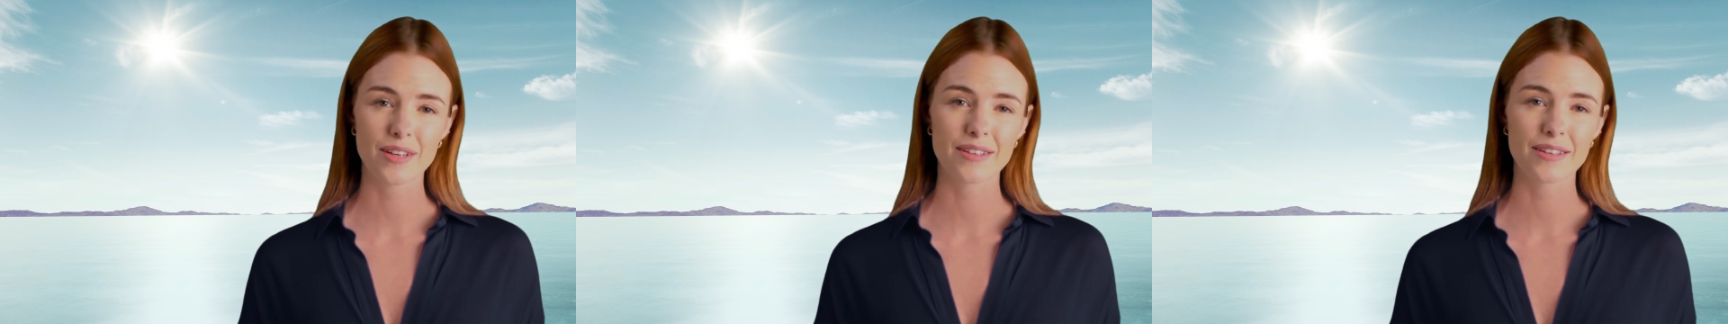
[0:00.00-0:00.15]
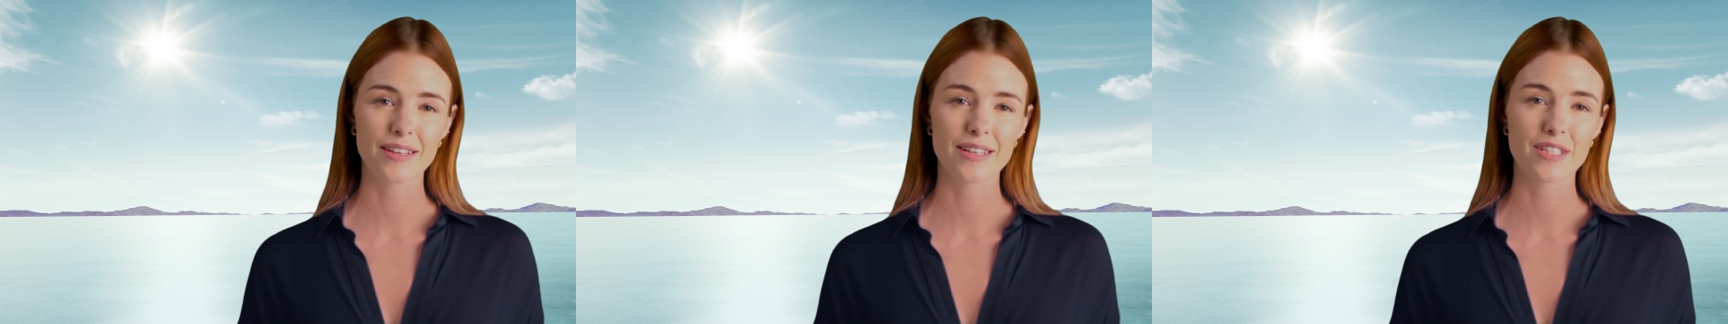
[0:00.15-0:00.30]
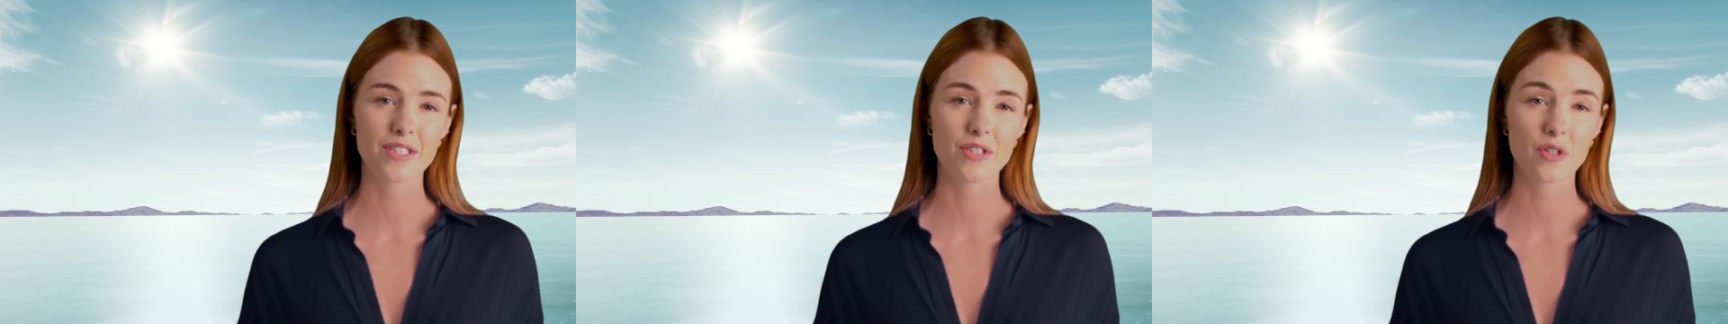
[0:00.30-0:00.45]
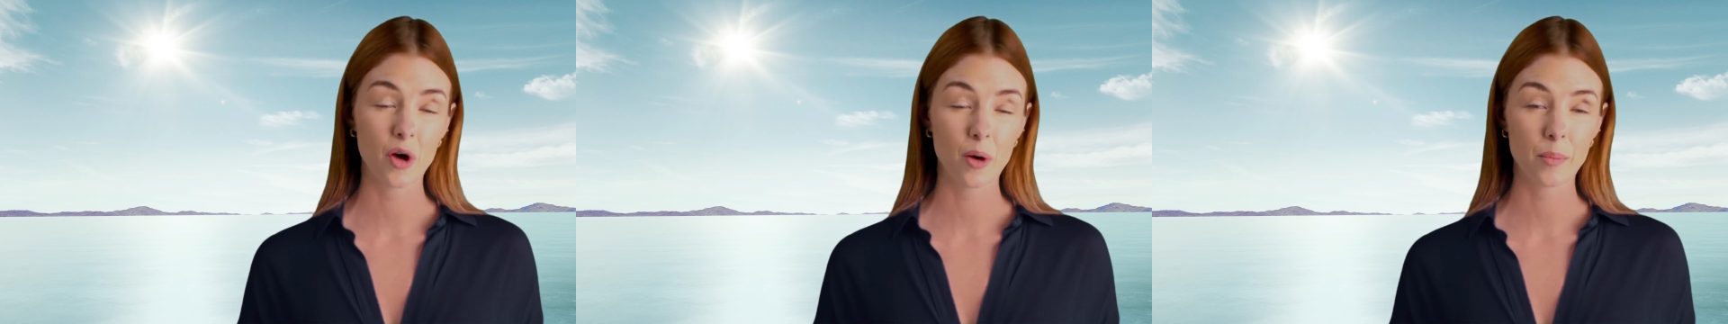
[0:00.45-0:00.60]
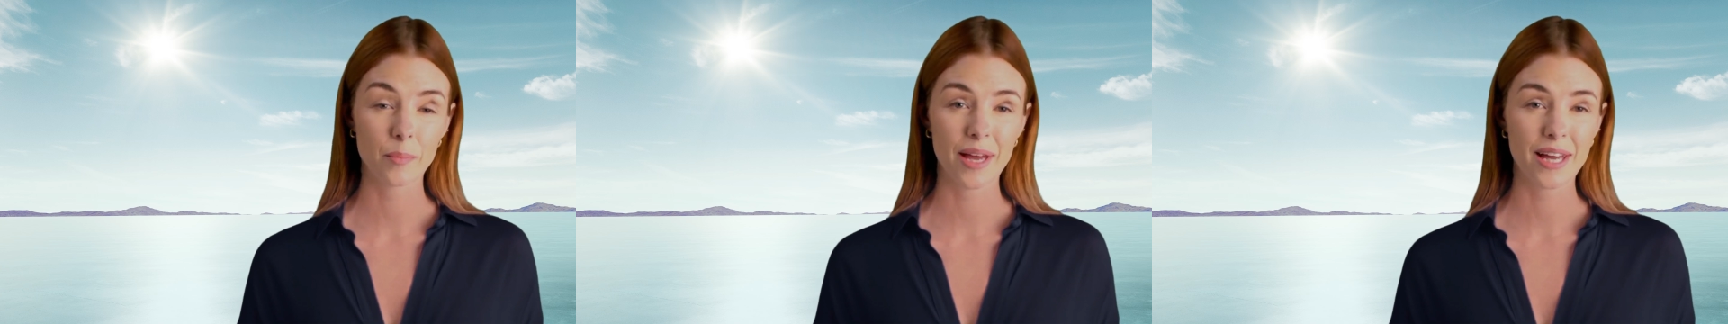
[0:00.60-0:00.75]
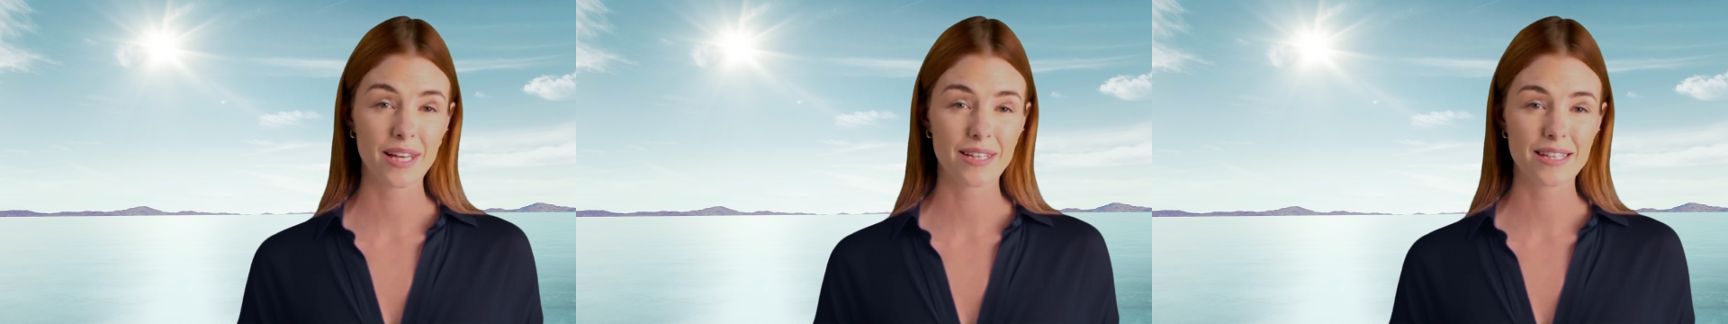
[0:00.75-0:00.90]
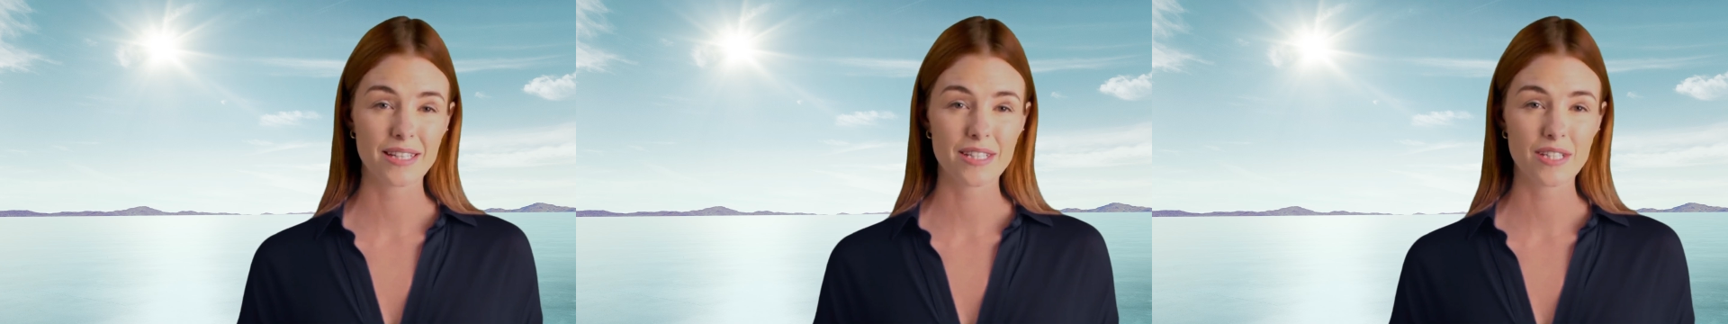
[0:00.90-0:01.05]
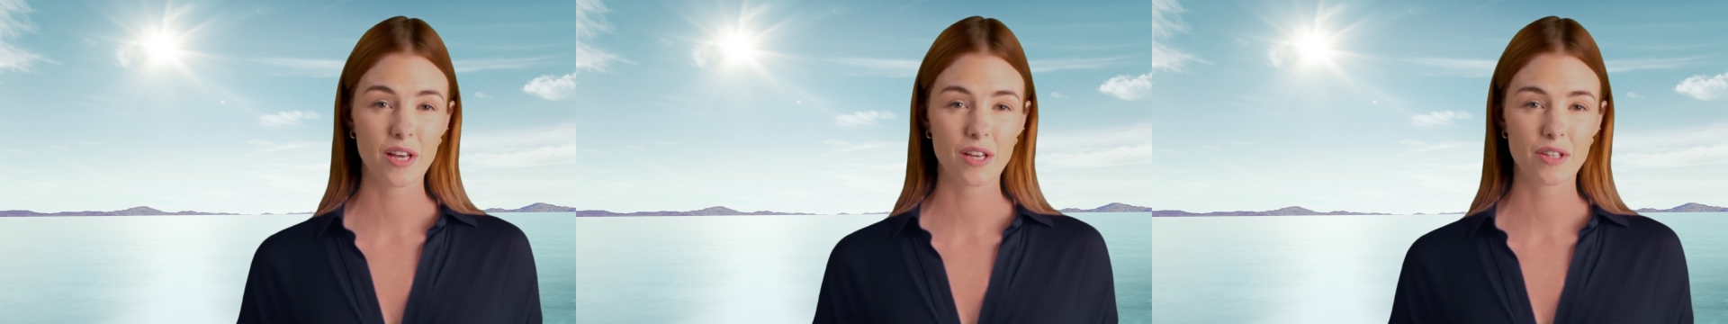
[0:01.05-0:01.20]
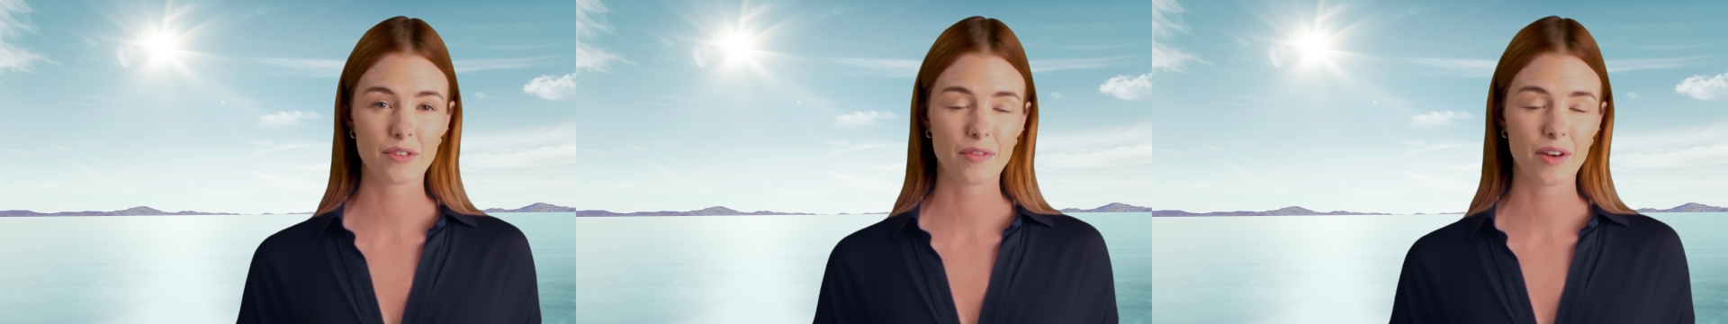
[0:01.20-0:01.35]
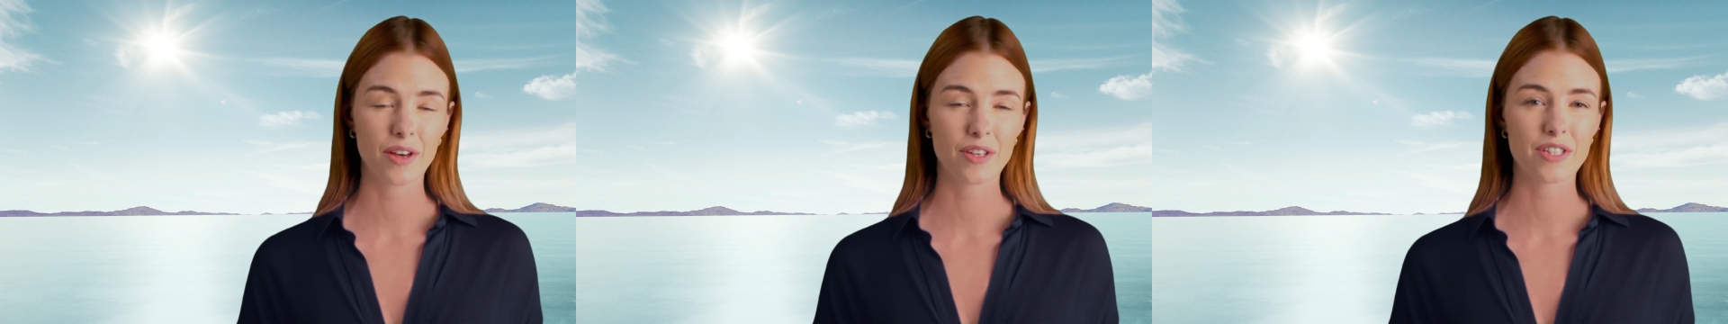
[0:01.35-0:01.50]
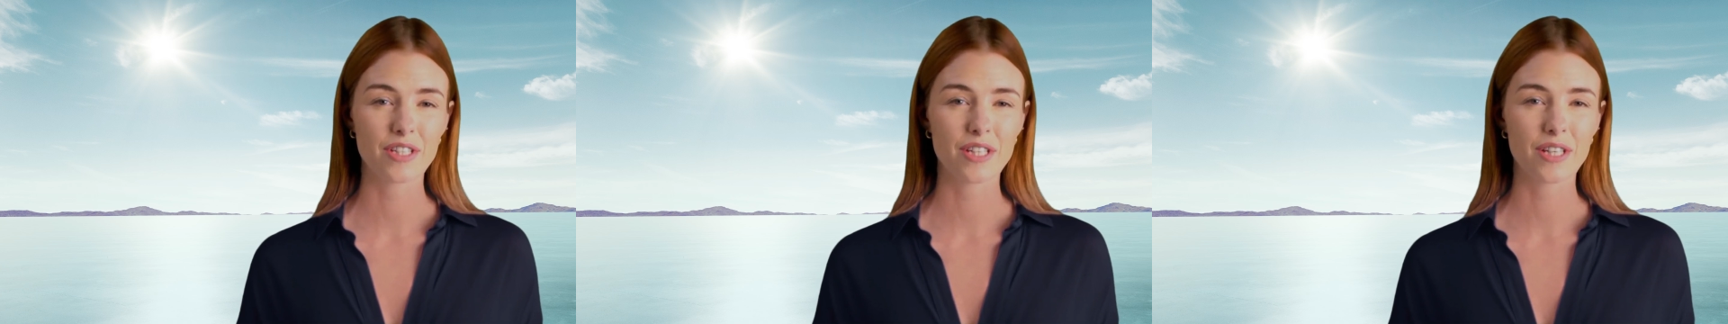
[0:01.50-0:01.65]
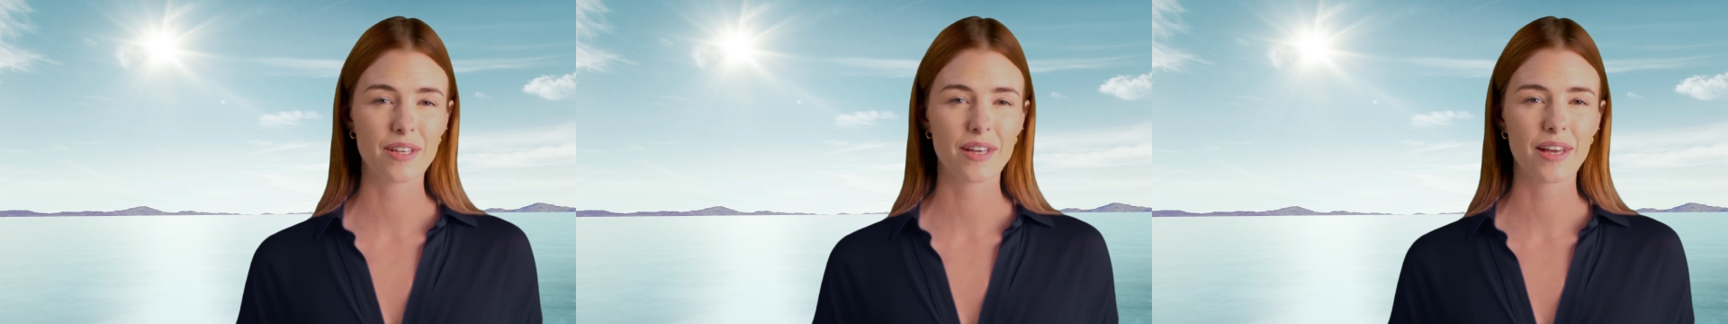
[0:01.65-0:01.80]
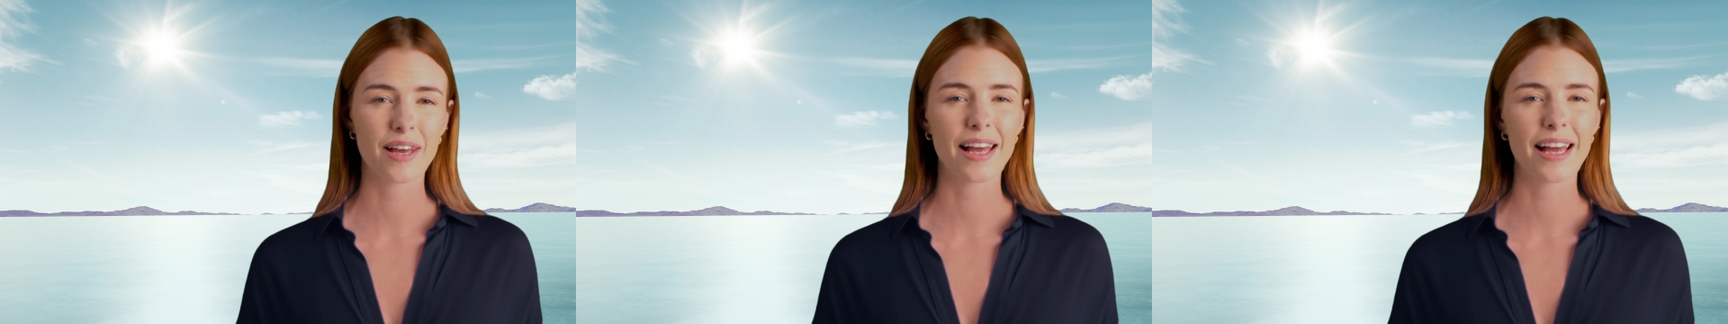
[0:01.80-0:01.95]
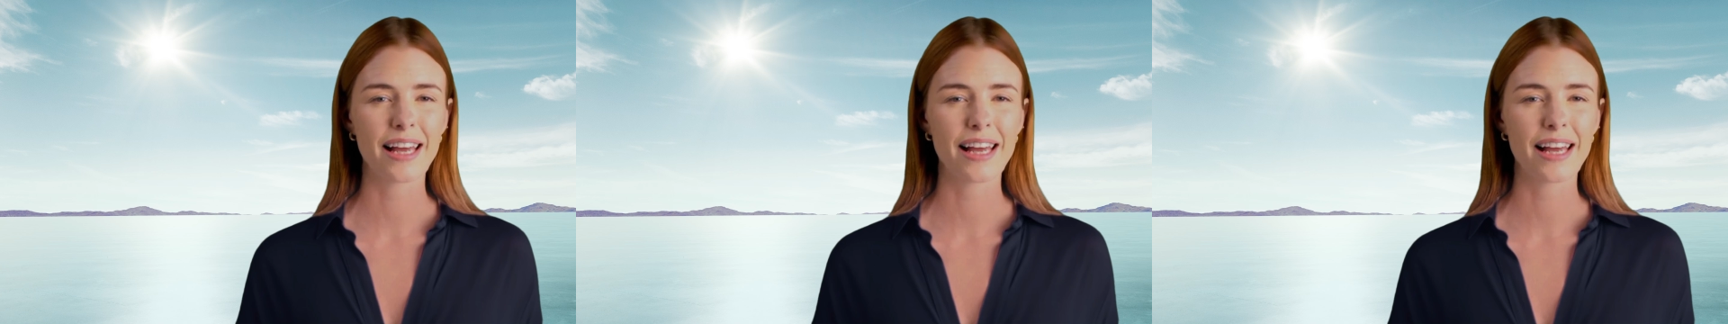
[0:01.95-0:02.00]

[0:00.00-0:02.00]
the stop and start function,